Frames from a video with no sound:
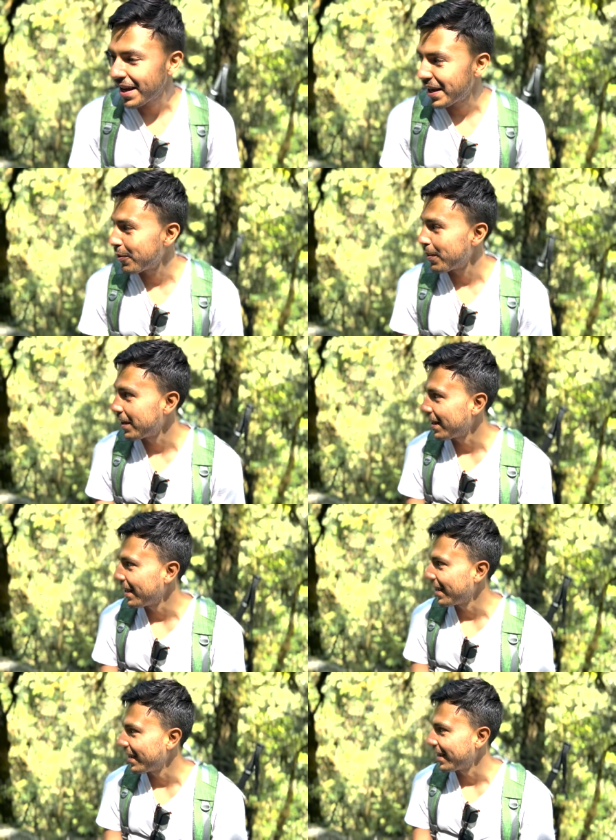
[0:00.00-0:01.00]
Even
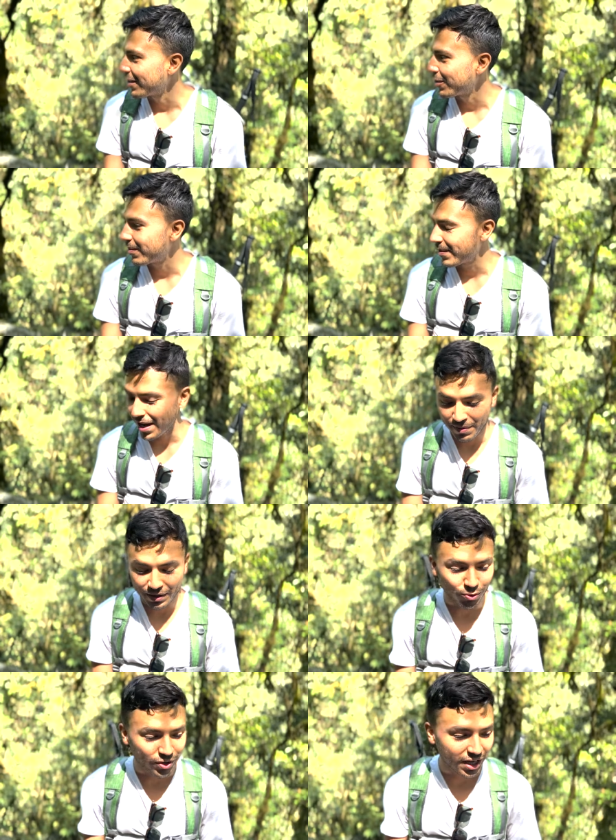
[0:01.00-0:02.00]
the, I mean,
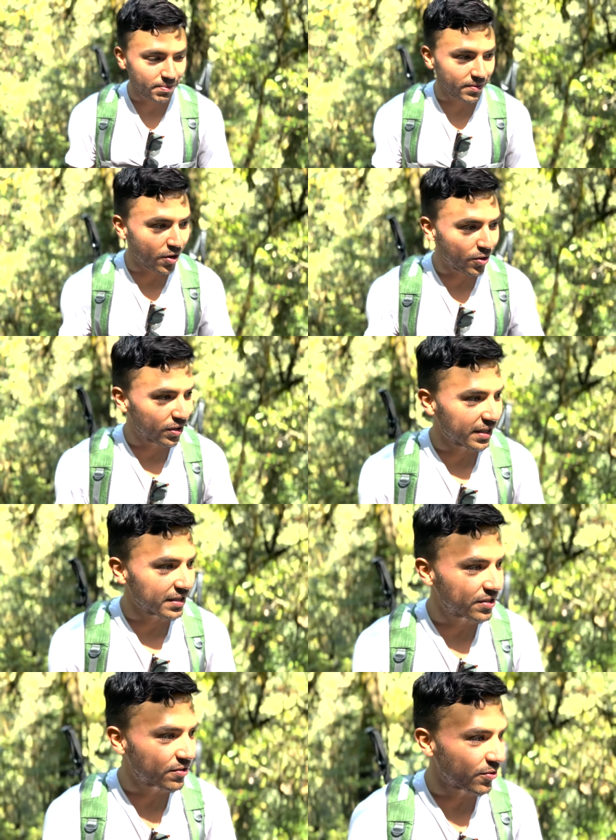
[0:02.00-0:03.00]
to keep all
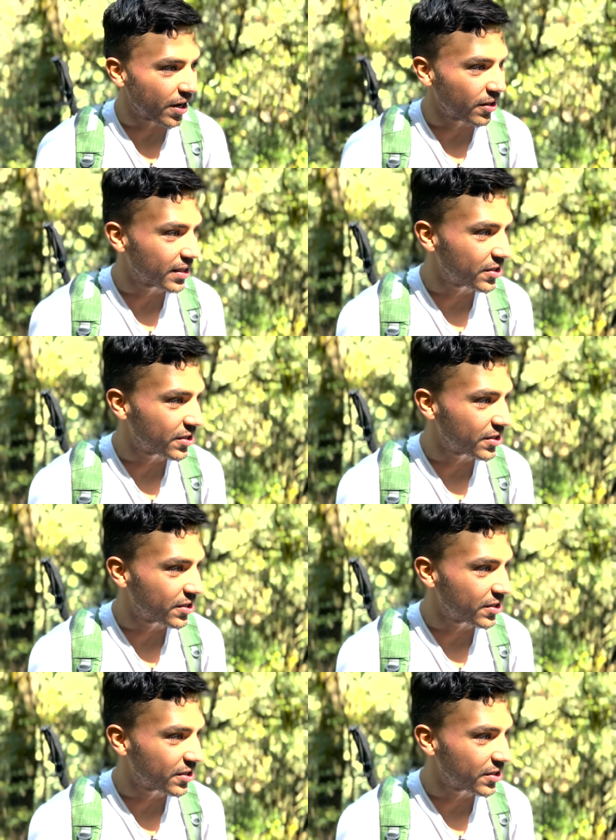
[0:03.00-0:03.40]
this trail, this